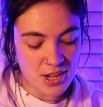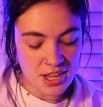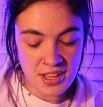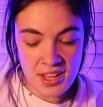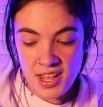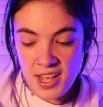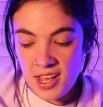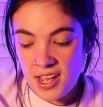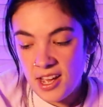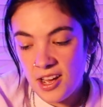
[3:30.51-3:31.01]

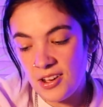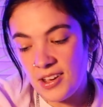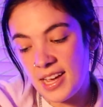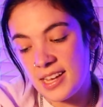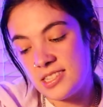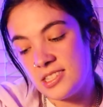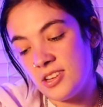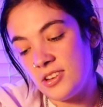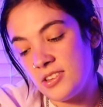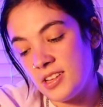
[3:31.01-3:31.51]
well.
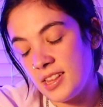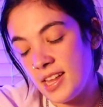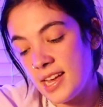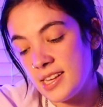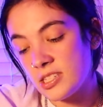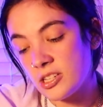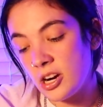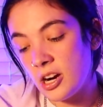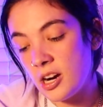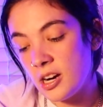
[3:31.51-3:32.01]
Okay, so the
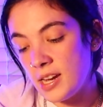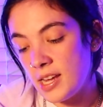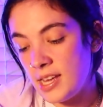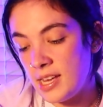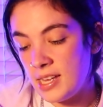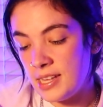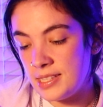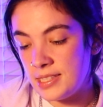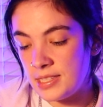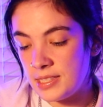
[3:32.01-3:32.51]
last card
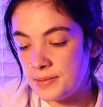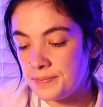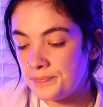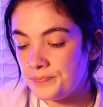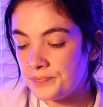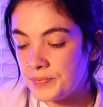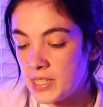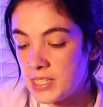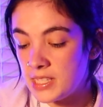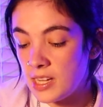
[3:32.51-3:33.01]
is
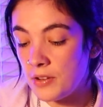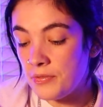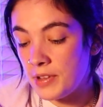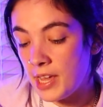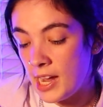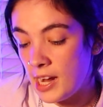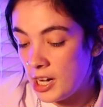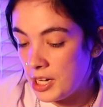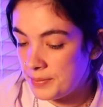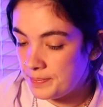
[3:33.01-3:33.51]

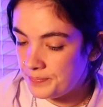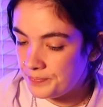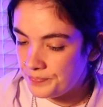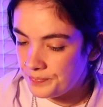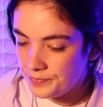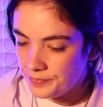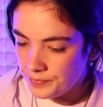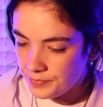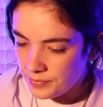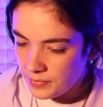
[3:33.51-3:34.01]
self-care
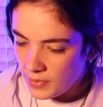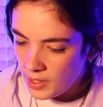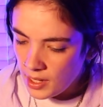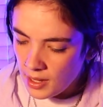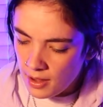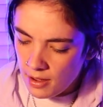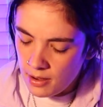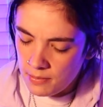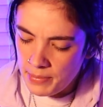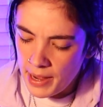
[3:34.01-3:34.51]

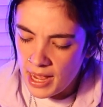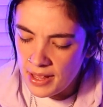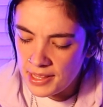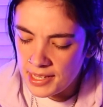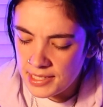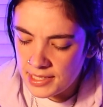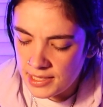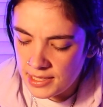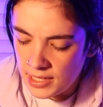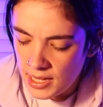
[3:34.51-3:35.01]
and
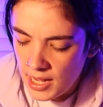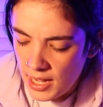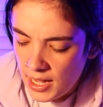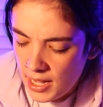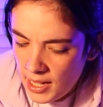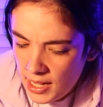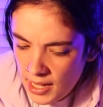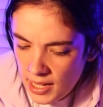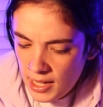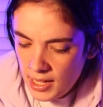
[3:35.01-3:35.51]
balance.
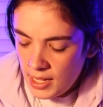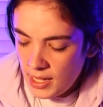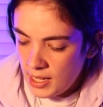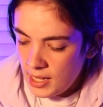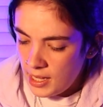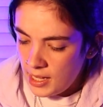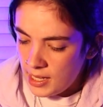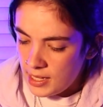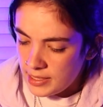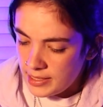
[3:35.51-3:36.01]

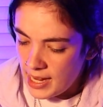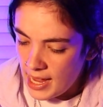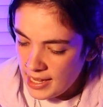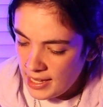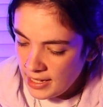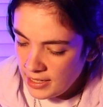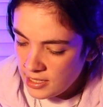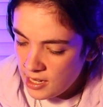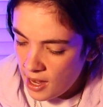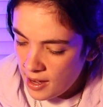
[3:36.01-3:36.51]

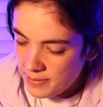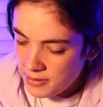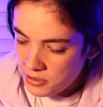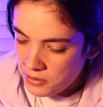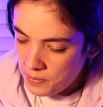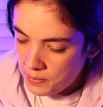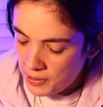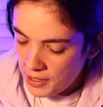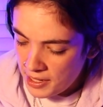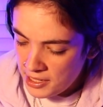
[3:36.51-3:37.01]
Taking time
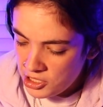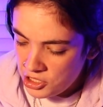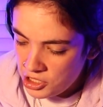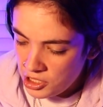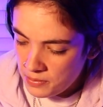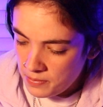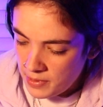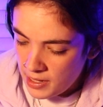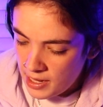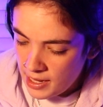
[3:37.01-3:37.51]
to replenish
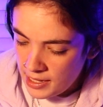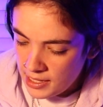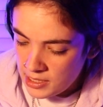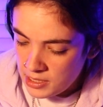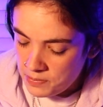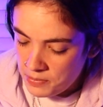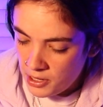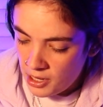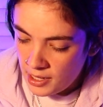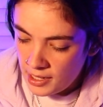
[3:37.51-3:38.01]
your
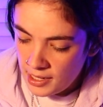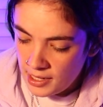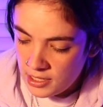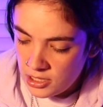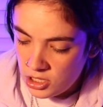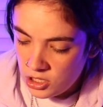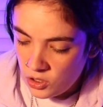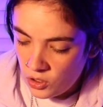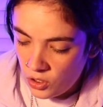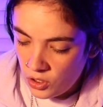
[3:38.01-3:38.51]
mind, body,
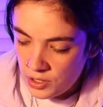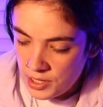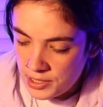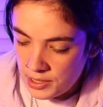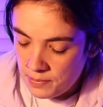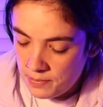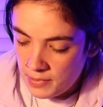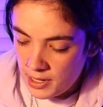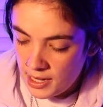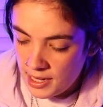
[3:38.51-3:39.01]
and soul
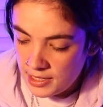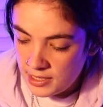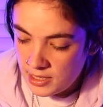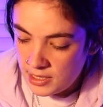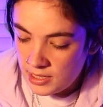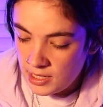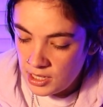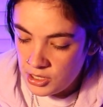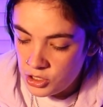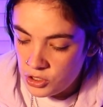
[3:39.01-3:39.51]
is a
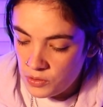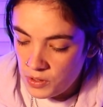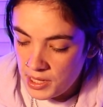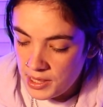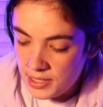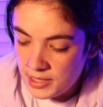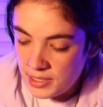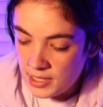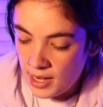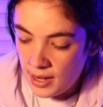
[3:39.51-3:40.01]
must. Enjoy
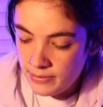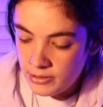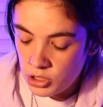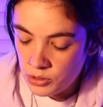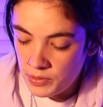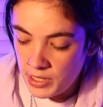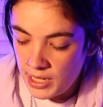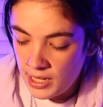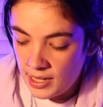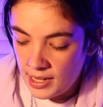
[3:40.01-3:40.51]
this time
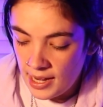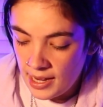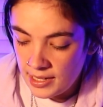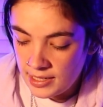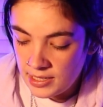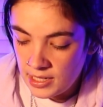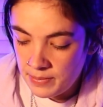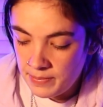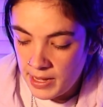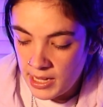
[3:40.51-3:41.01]
to
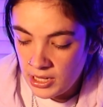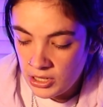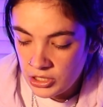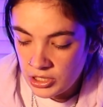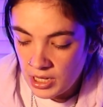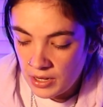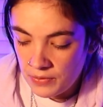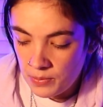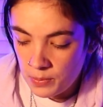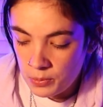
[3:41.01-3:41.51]
reconnect and make
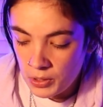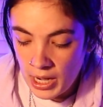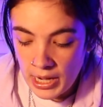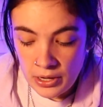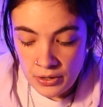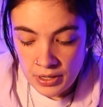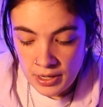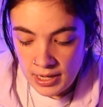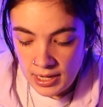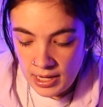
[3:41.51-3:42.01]
yourself a
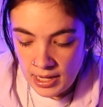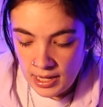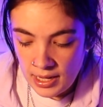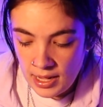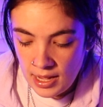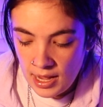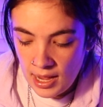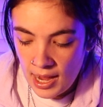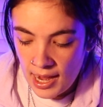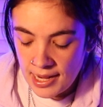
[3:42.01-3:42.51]
priority.
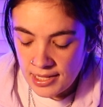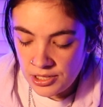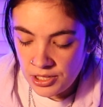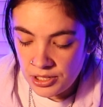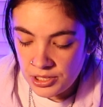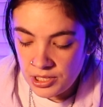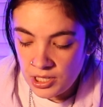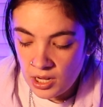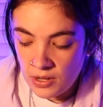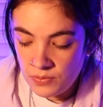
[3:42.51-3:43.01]
Ask
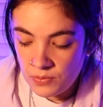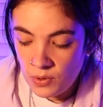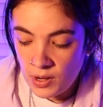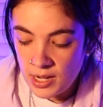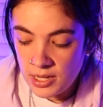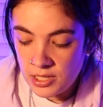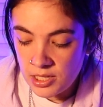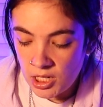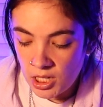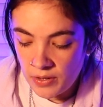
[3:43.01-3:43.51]
yourself
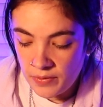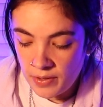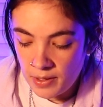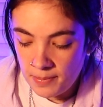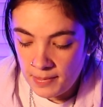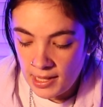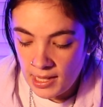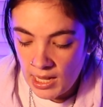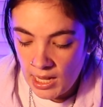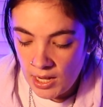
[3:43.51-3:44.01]
what is
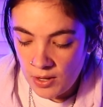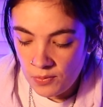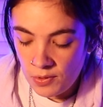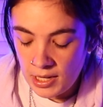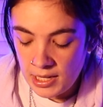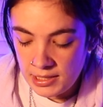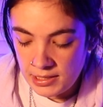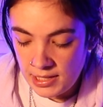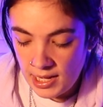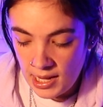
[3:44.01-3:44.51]
serving me and
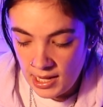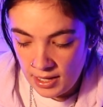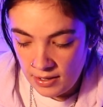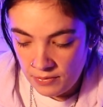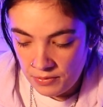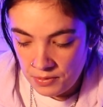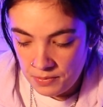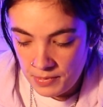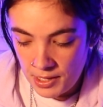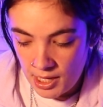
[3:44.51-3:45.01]
what is
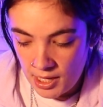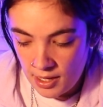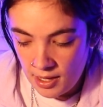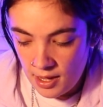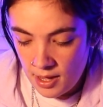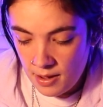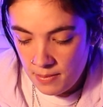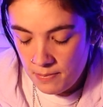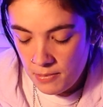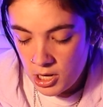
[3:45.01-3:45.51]
taking from me.
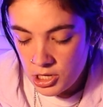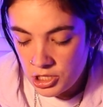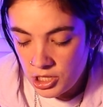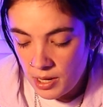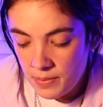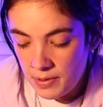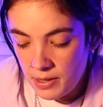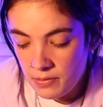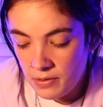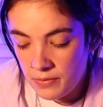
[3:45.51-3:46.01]
Much
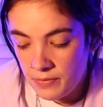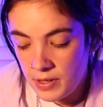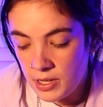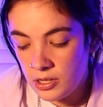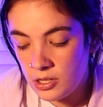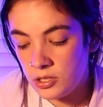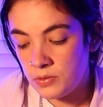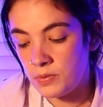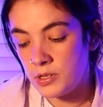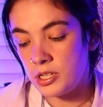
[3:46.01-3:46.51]
can be
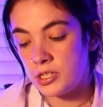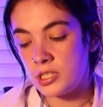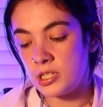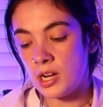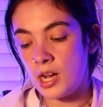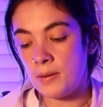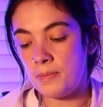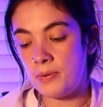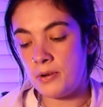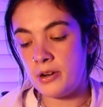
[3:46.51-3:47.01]
revealed when you
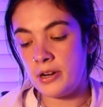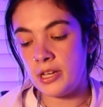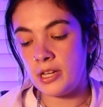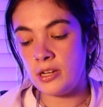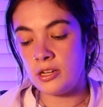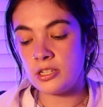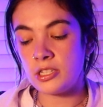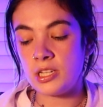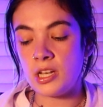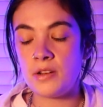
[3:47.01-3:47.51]
stop
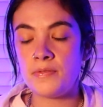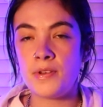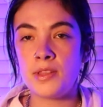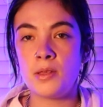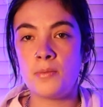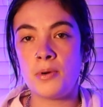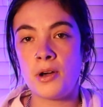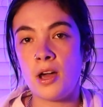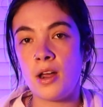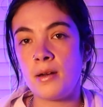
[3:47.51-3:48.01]
putting yourself at
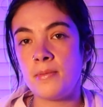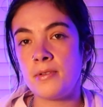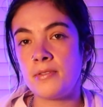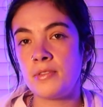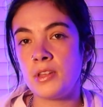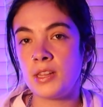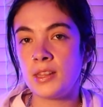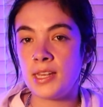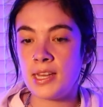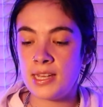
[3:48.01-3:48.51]
the bottom
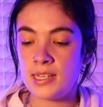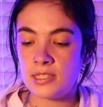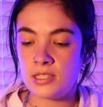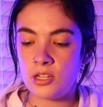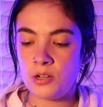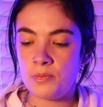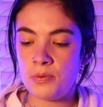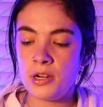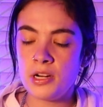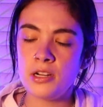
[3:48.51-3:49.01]
of the list.
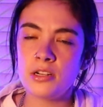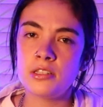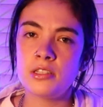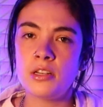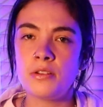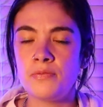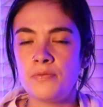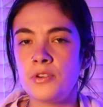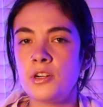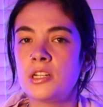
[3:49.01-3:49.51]
So putting
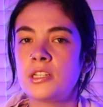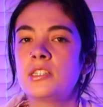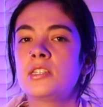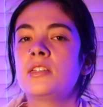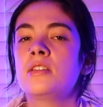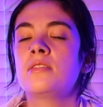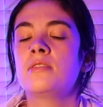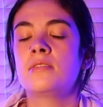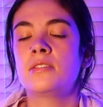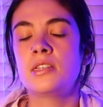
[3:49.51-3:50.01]
yourself first,
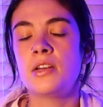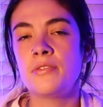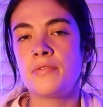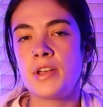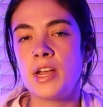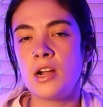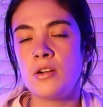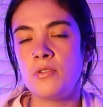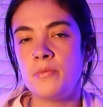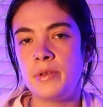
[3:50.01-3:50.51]
and
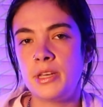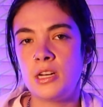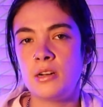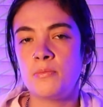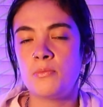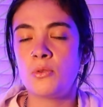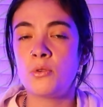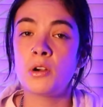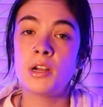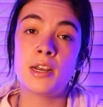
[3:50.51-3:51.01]
self-care will be an
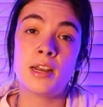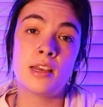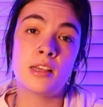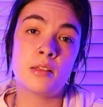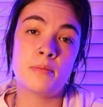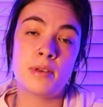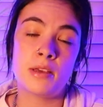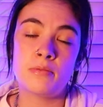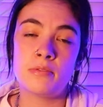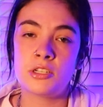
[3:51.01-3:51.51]
important
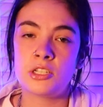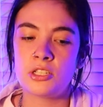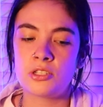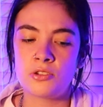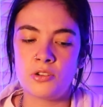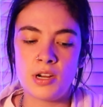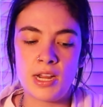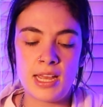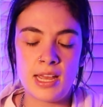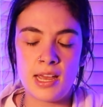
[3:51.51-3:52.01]
element, which is
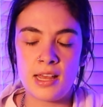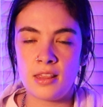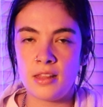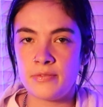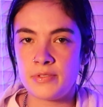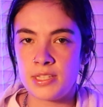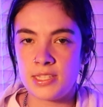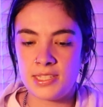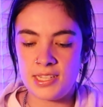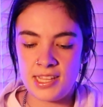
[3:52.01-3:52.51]
great. I
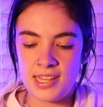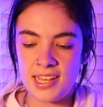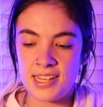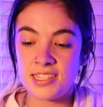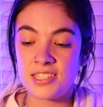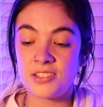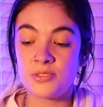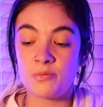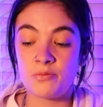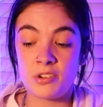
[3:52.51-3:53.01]
love to see
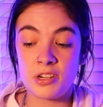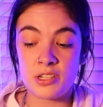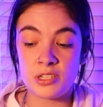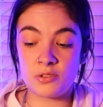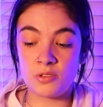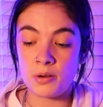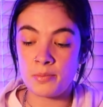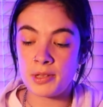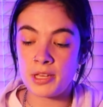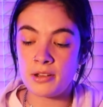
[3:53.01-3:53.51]
that for you,
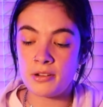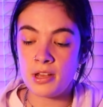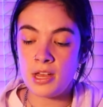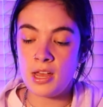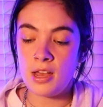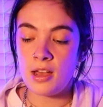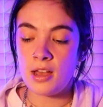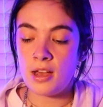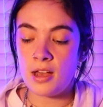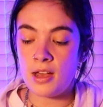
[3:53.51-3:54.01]
Scorpio.
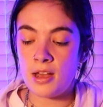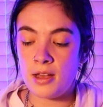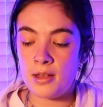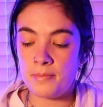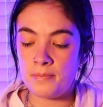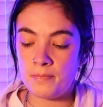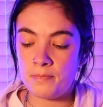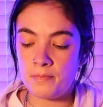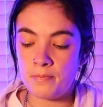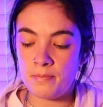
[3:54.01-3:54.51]

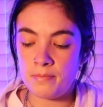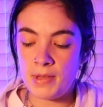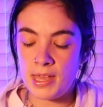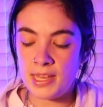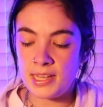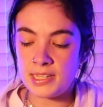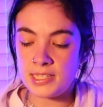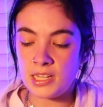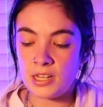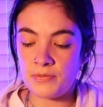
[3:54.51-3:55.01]

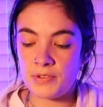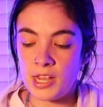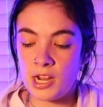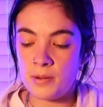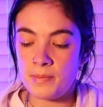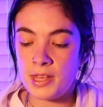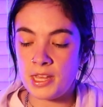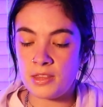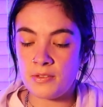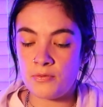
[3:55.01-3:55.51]
Making
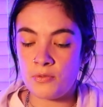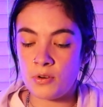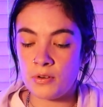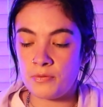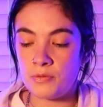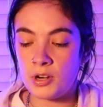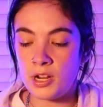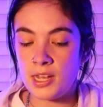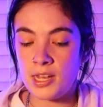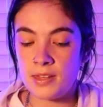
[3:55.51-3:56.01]
self-care be at the
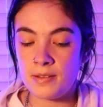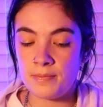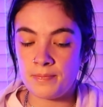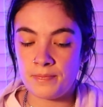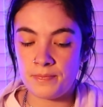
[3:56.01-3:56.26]
forefront.